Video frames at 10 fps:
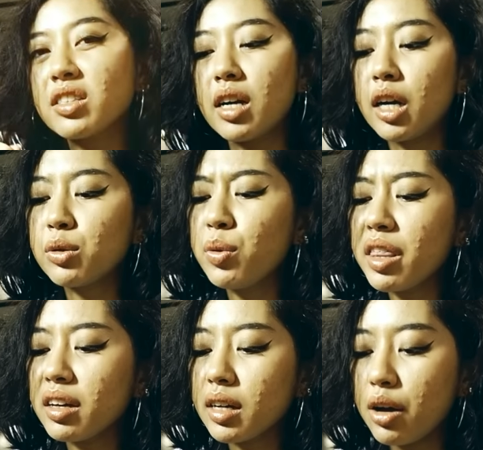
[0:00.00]
start
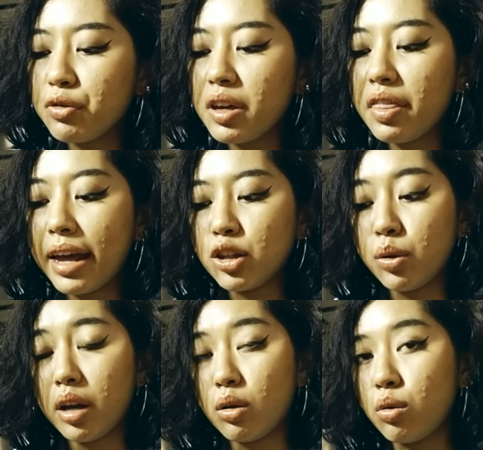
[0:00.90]
with a coffee that you
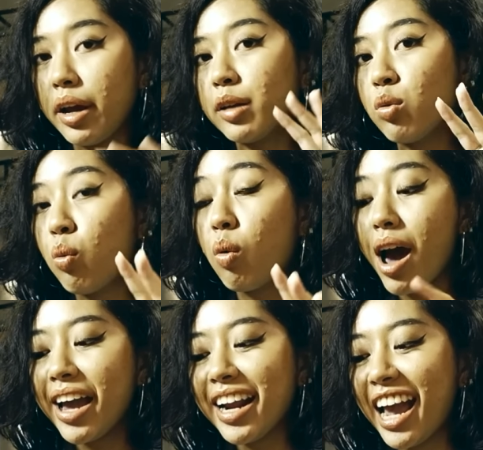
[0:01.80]
can create
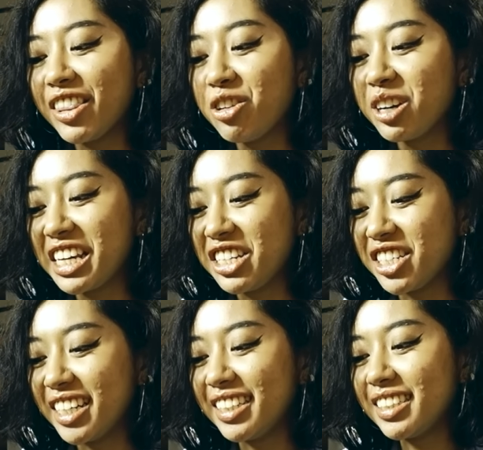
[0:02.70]
right at your
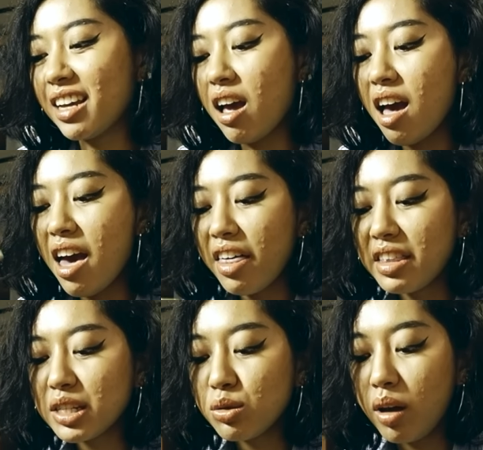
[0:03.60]
kitchen.
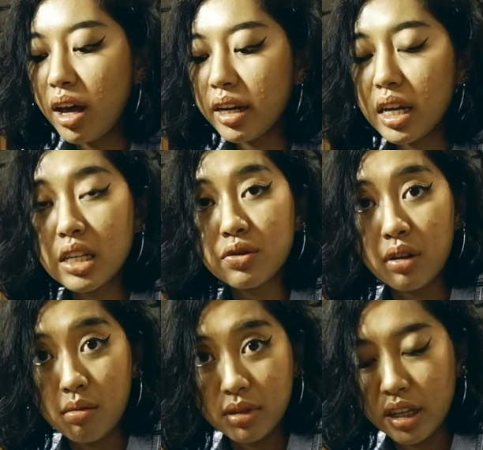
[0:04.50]
This one is
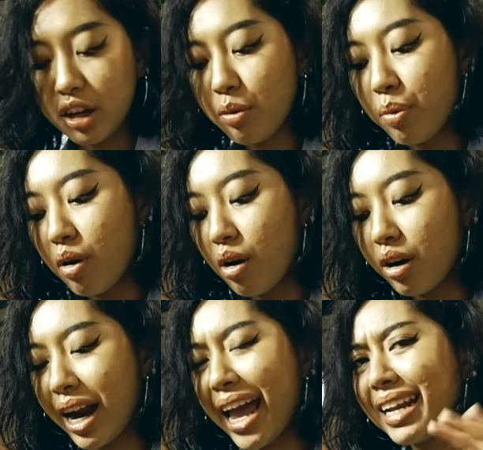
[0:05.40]
from
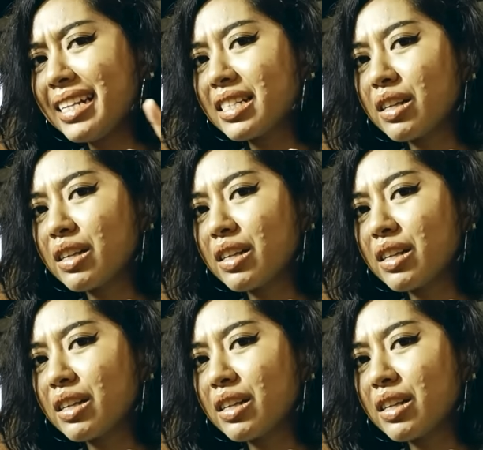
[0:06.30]
Singapore and it's